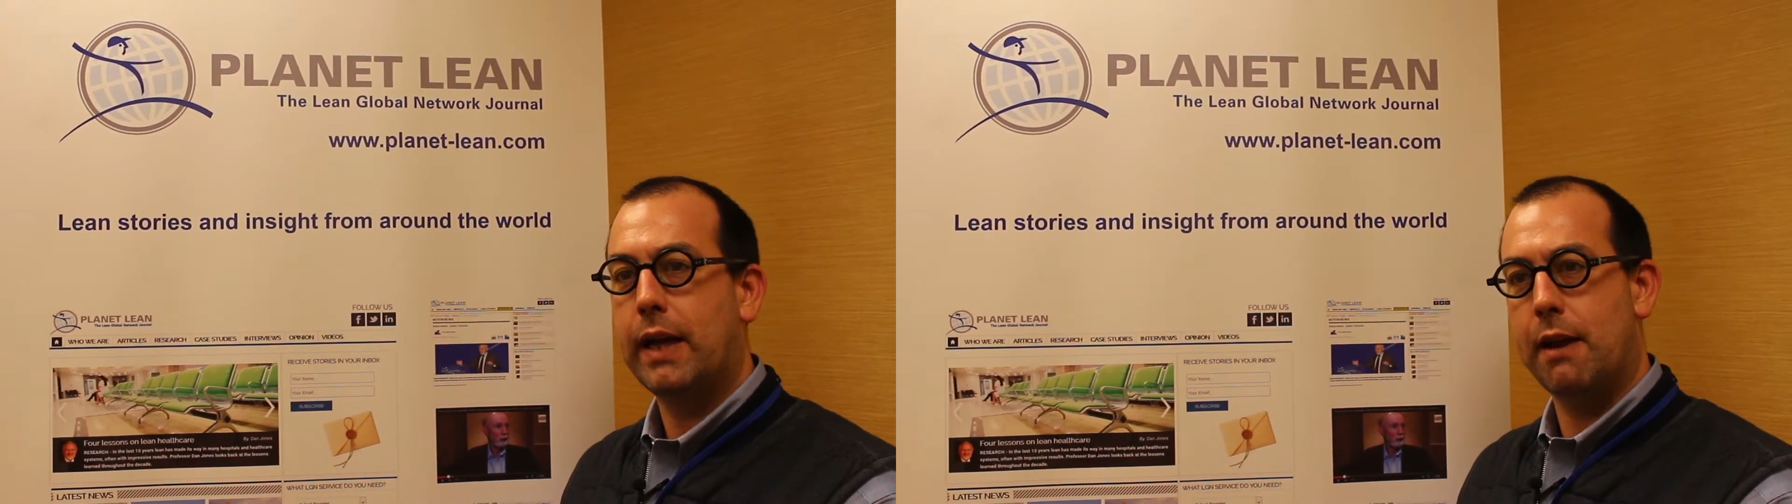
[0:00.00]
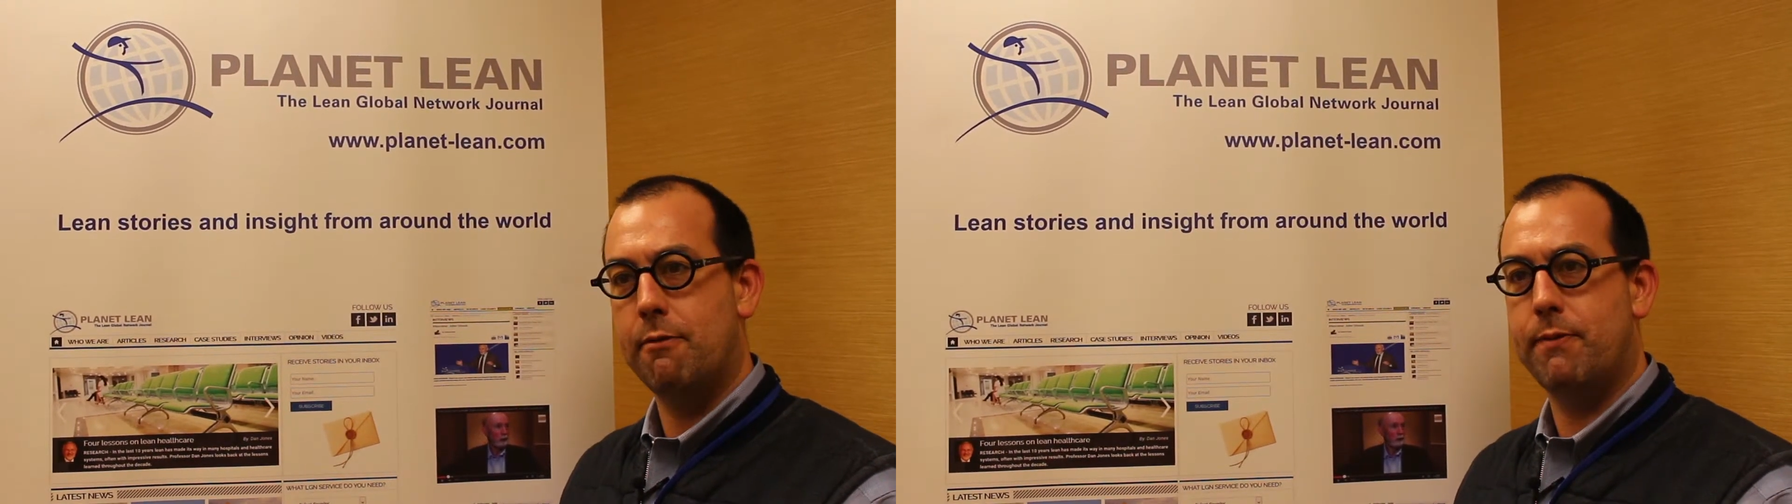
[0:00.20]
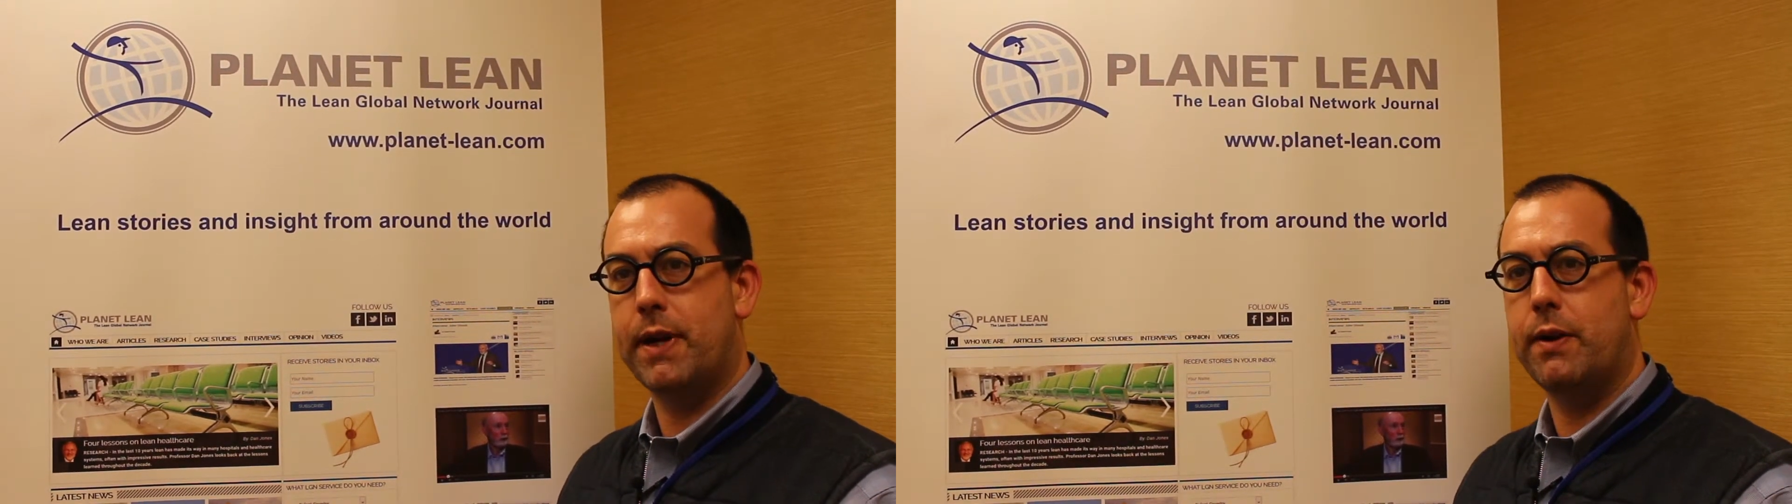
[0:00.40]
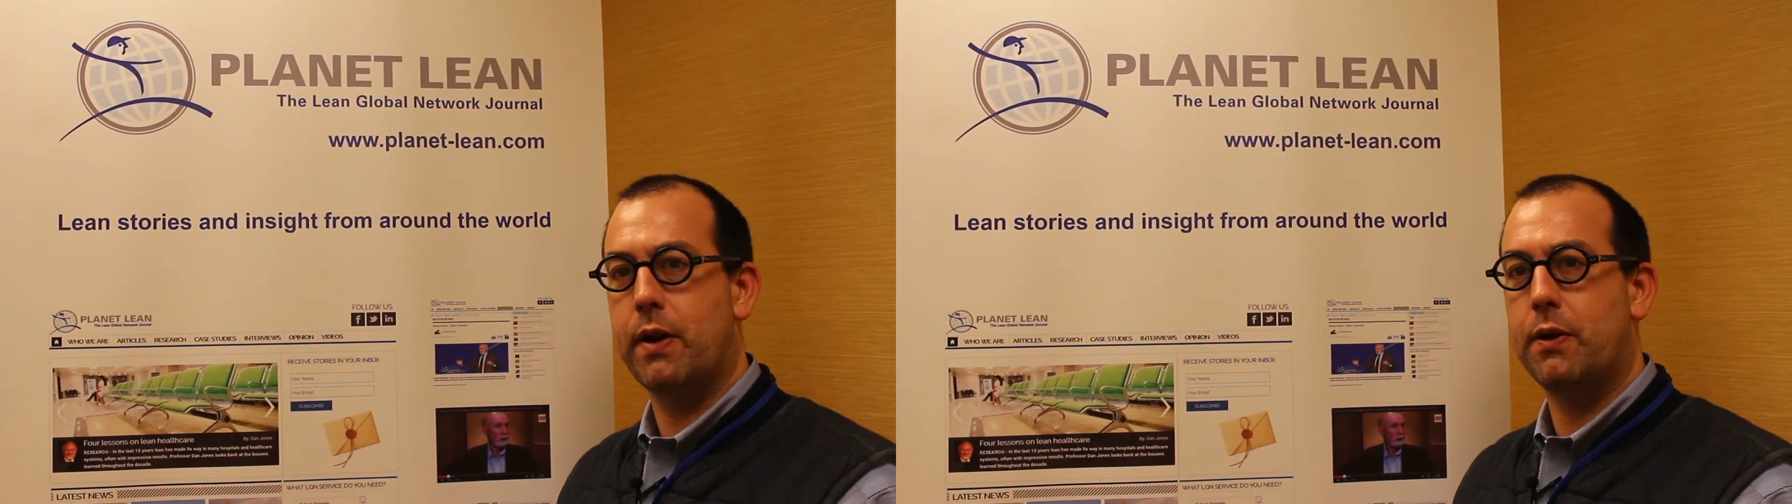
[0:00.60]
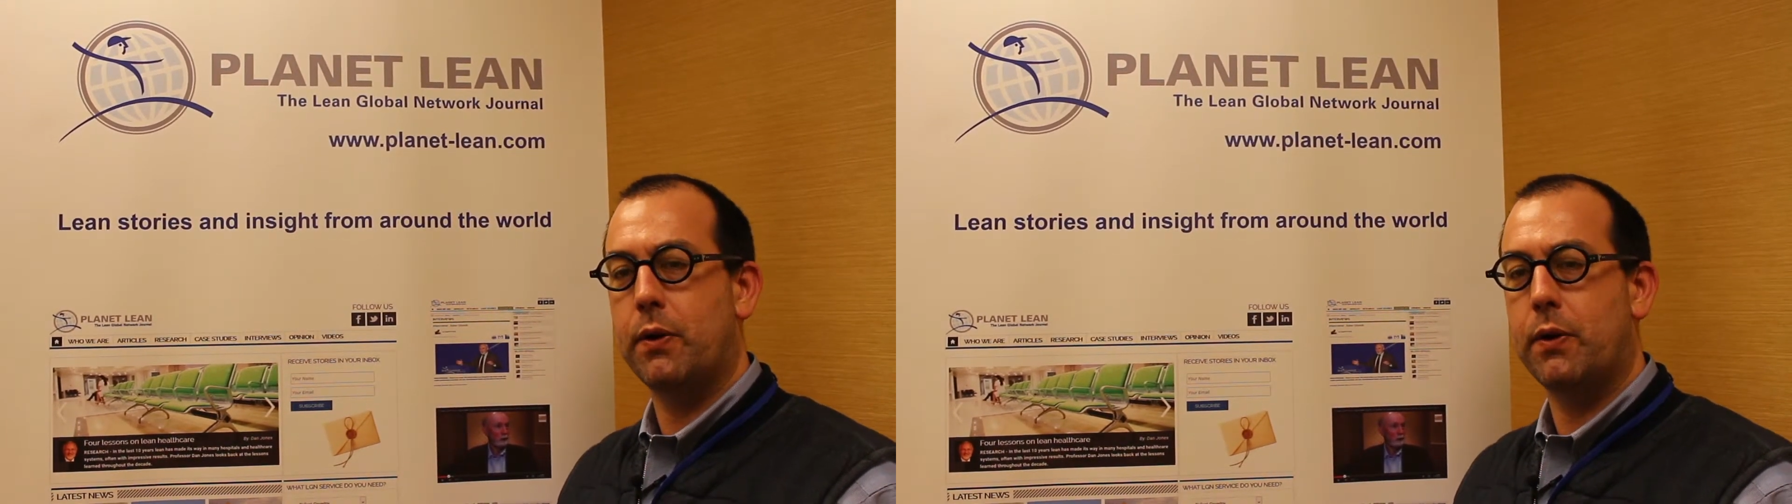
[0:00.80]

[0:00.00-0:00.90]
can figure out,